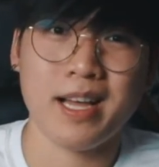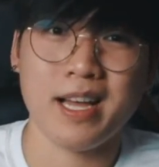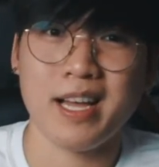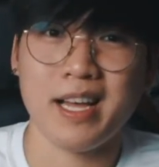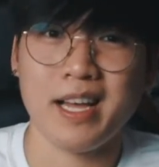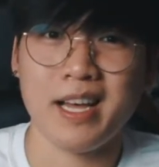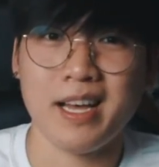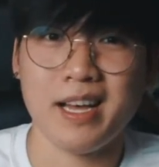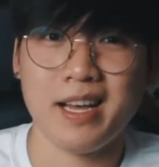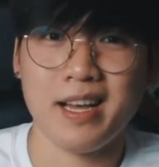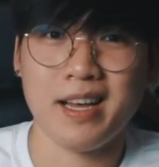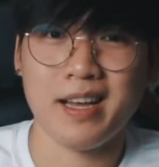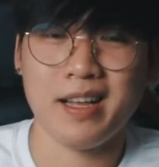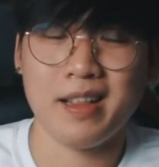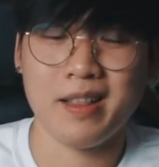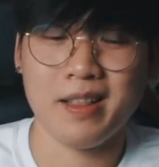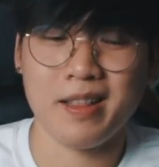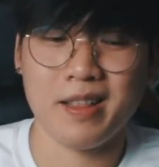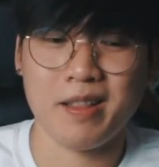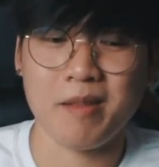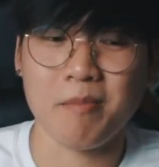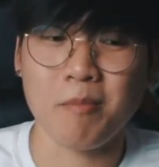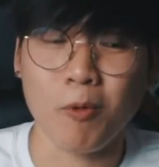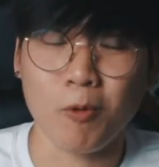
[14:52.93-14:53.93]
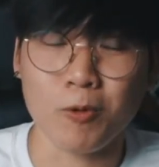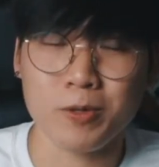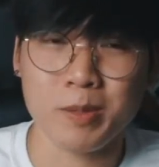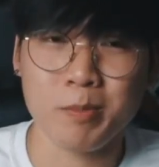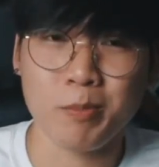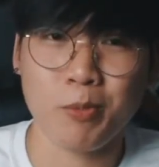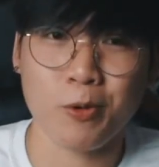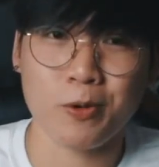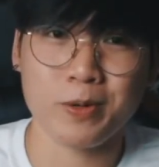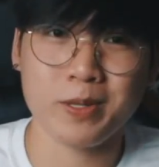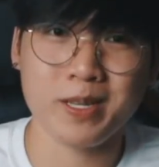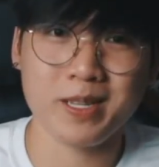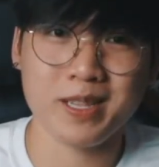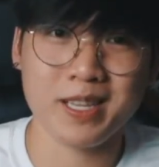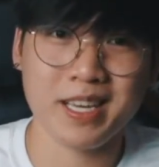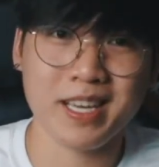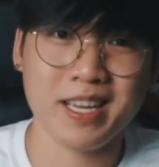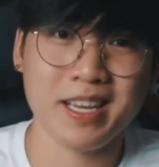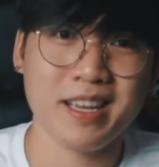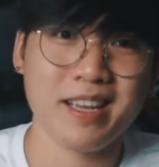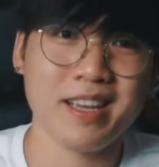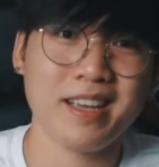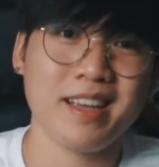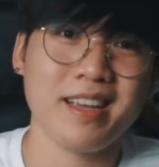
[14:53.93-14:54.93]
and most
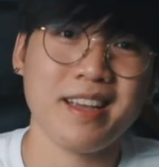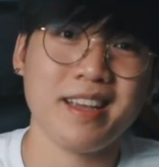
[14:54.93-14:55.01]
importantly,